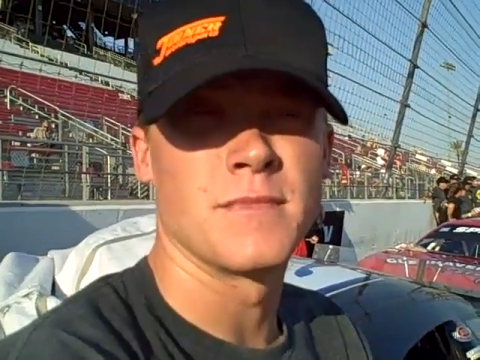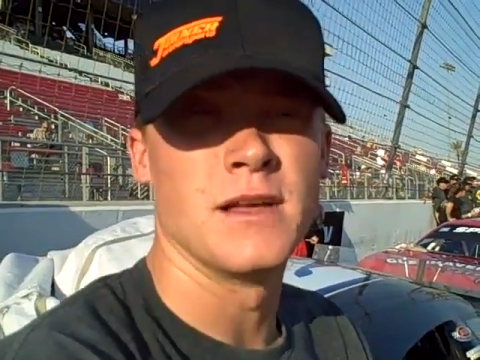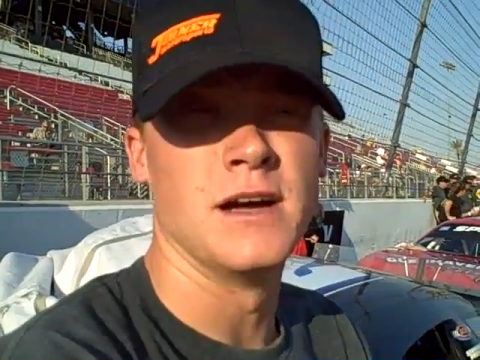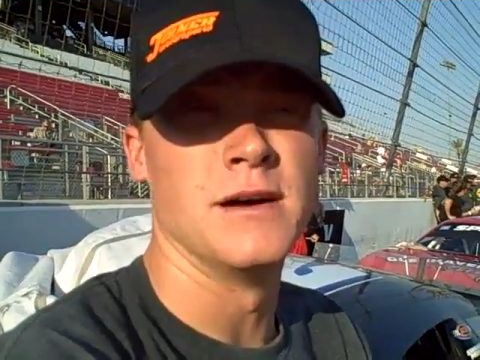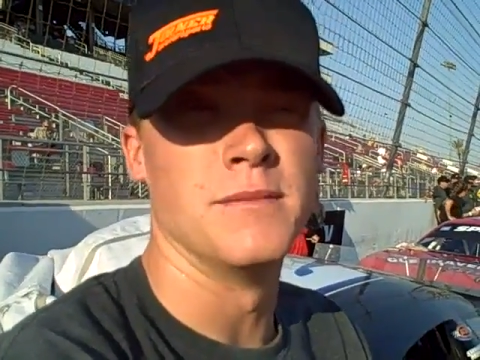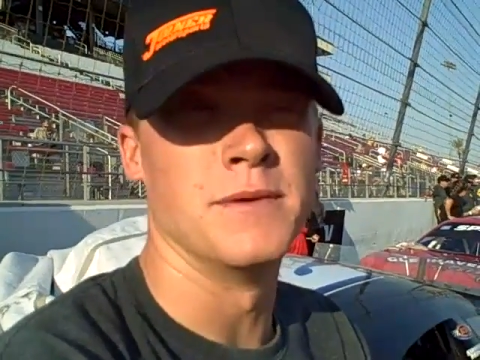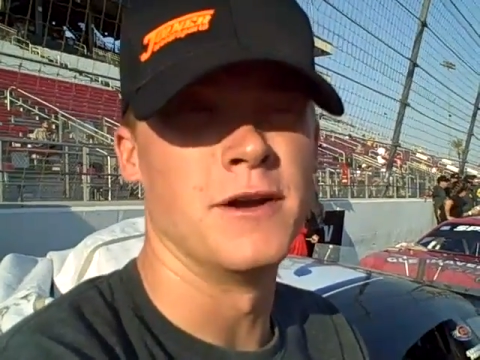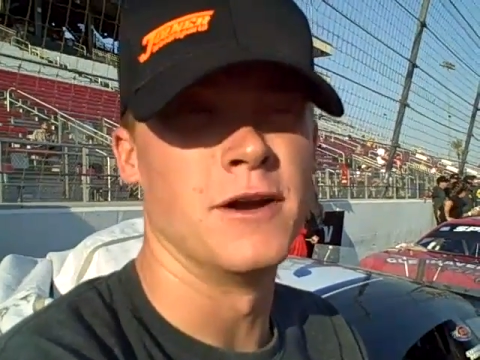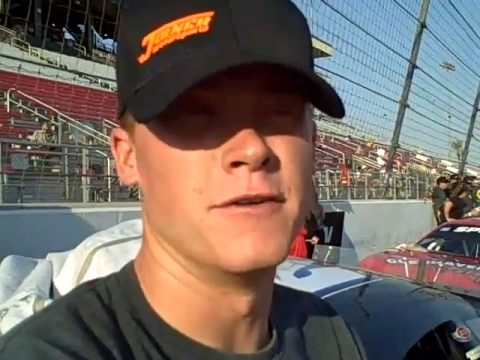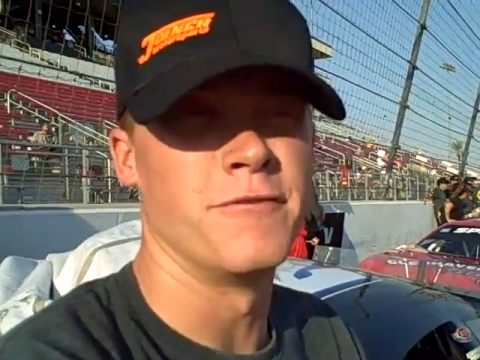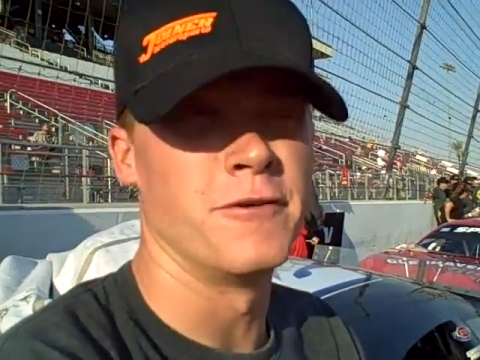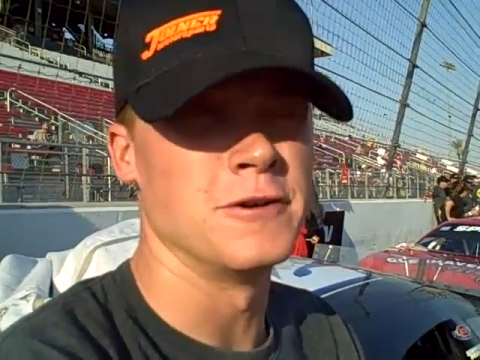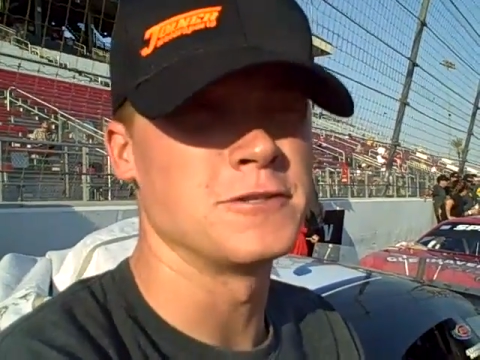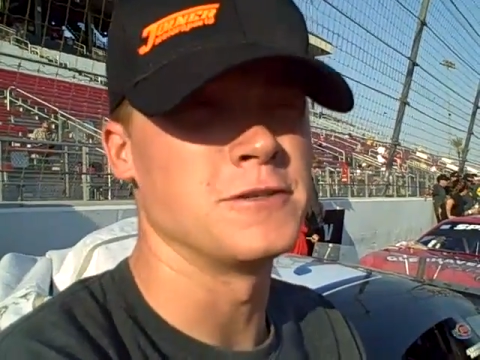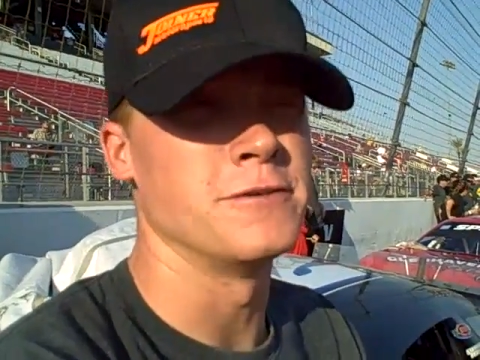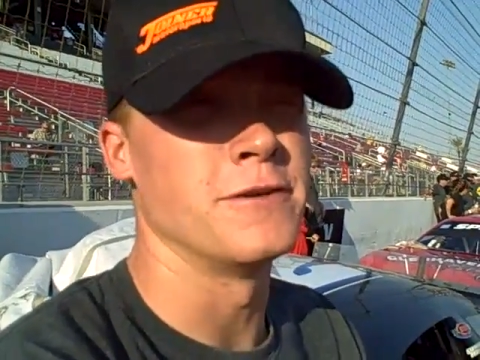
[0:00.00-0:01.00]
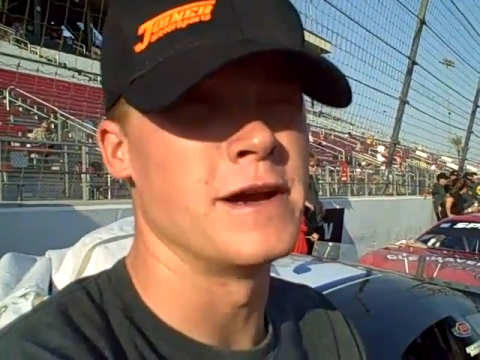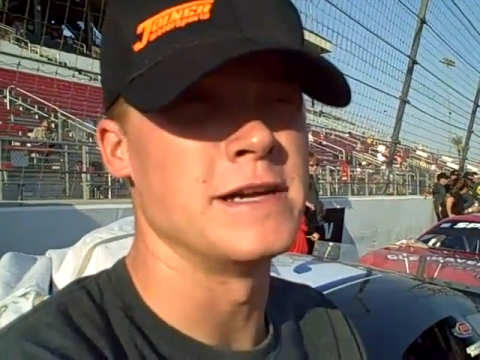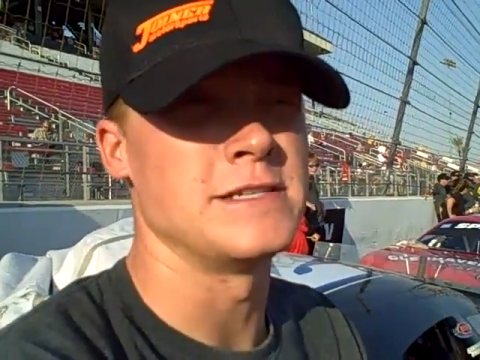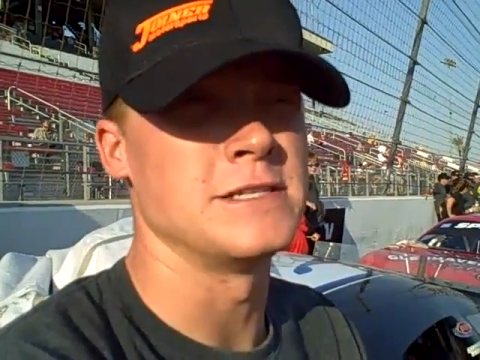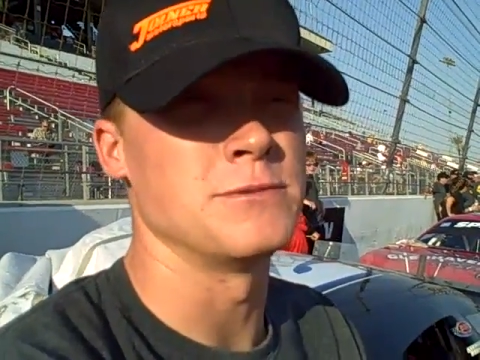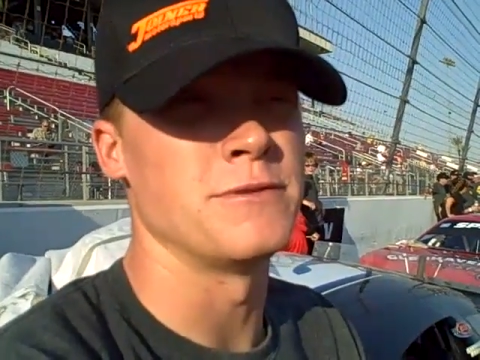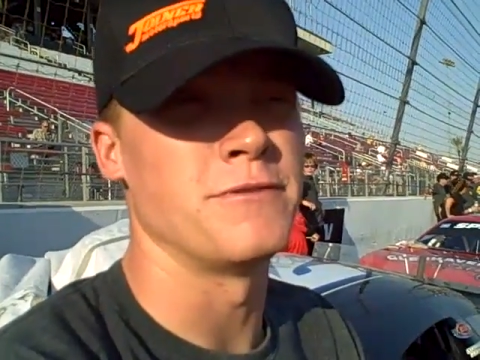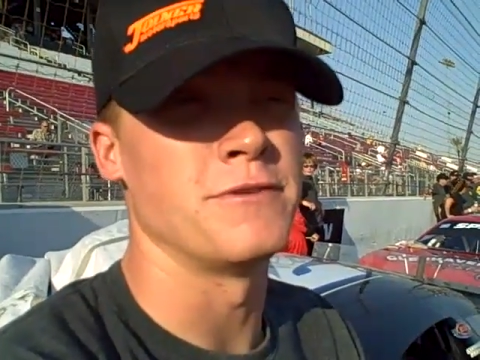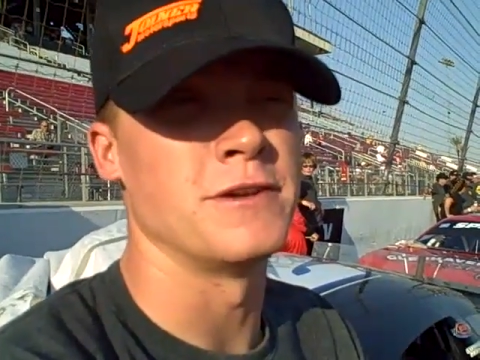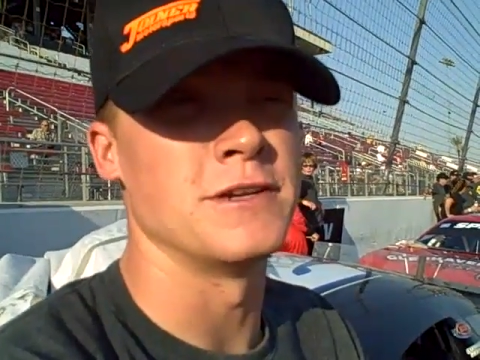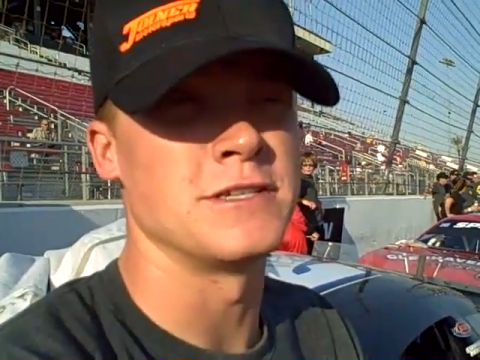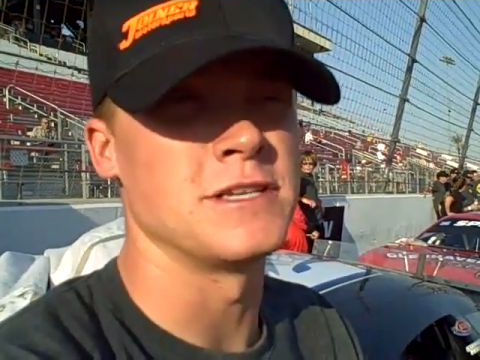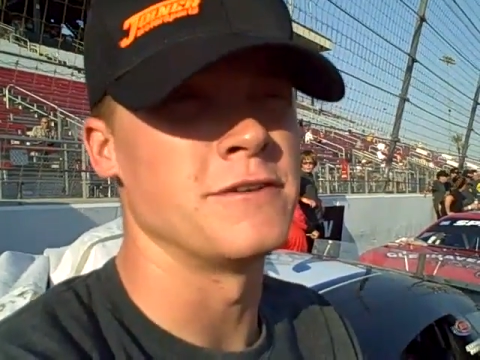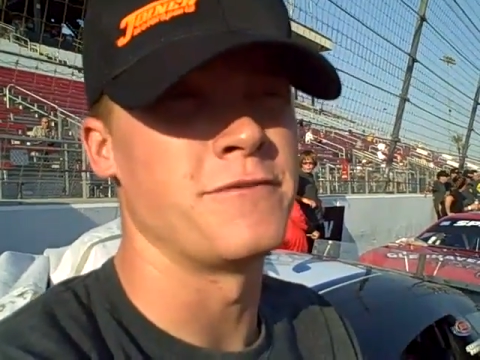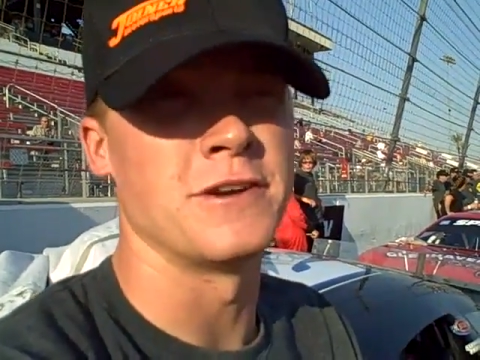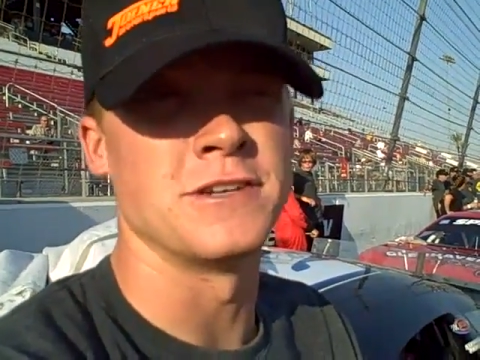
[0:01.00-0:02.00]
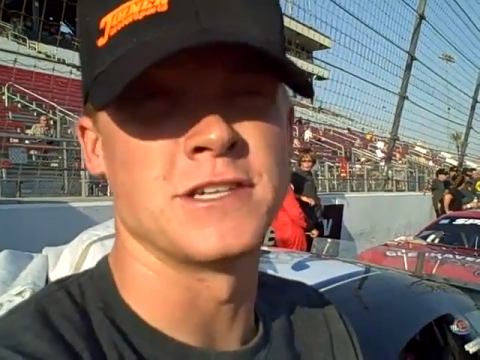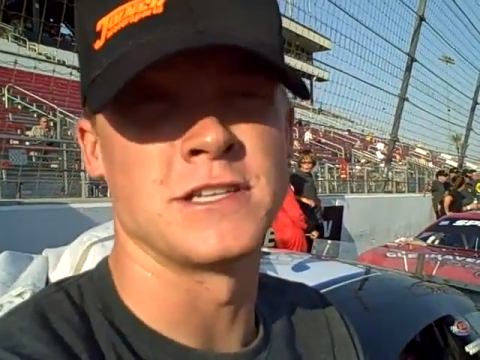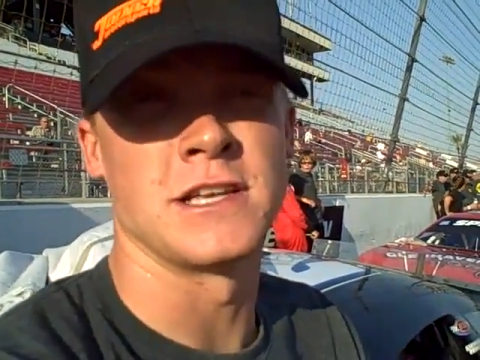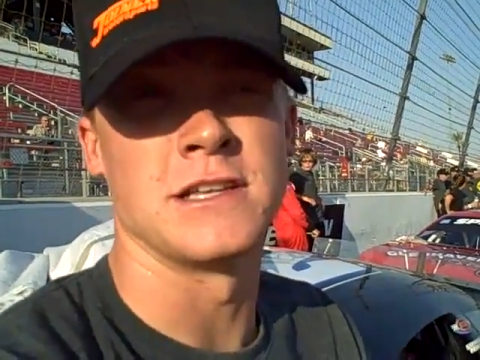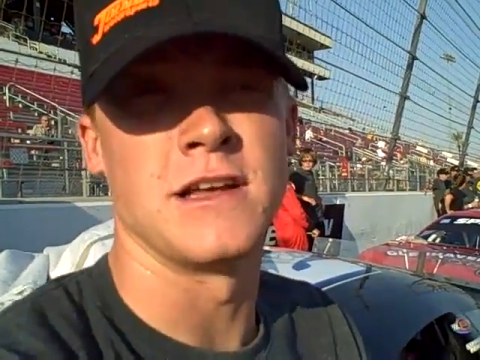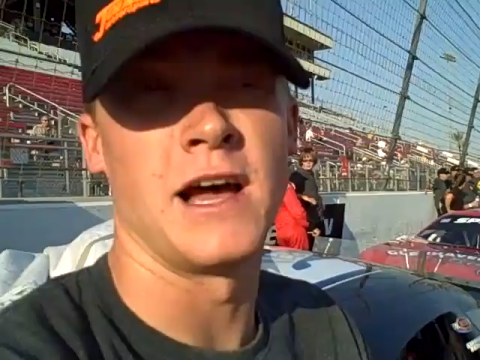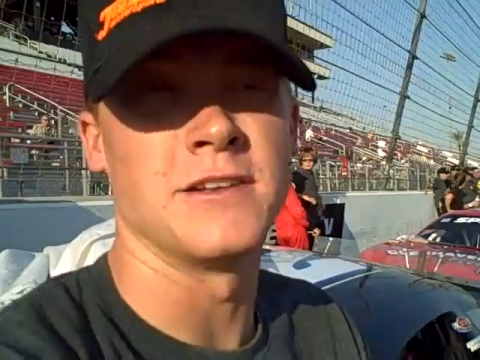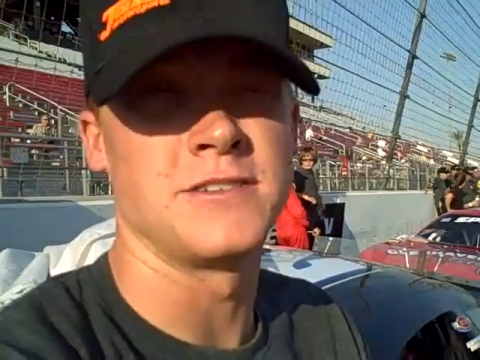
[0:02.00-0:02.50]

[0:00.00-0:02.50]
Um, in our first three races, we finished, didn't finish outside the,